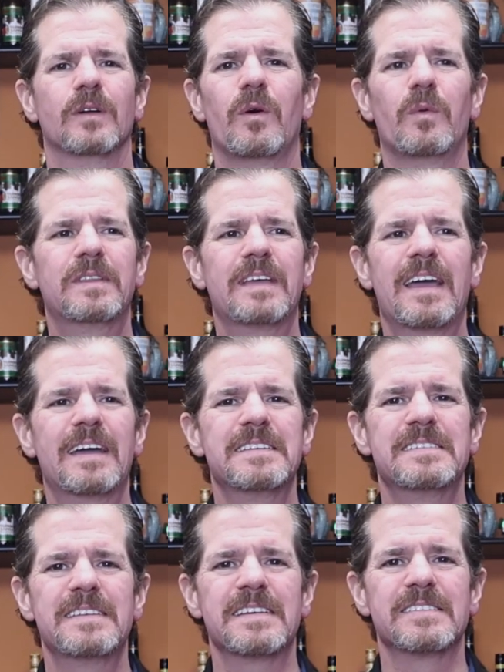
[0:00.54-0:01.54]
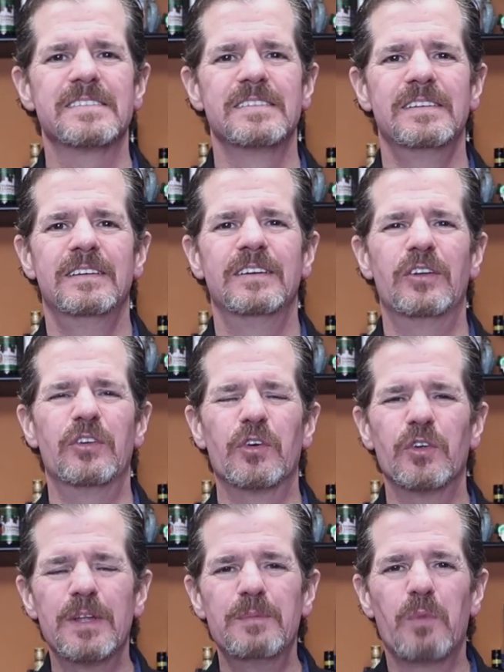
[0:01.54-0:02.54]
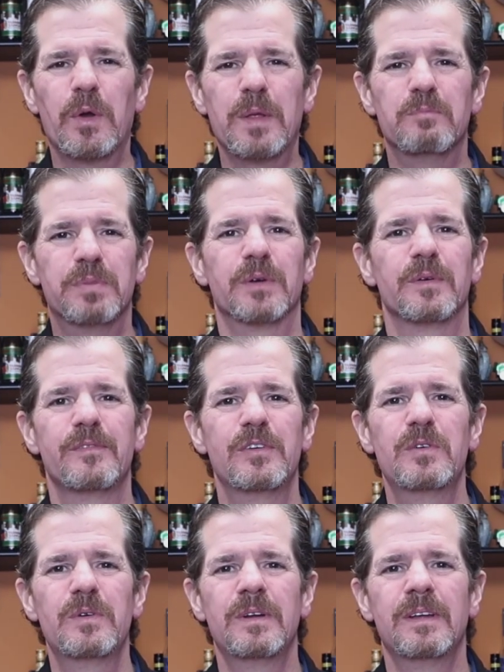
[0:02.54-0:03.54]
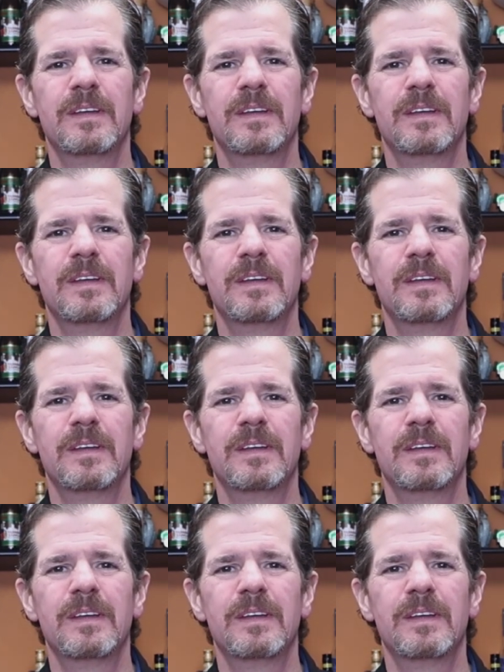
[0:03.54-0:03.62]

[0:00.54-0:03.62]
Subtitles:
Well, what the heck is this? An early morning beer review?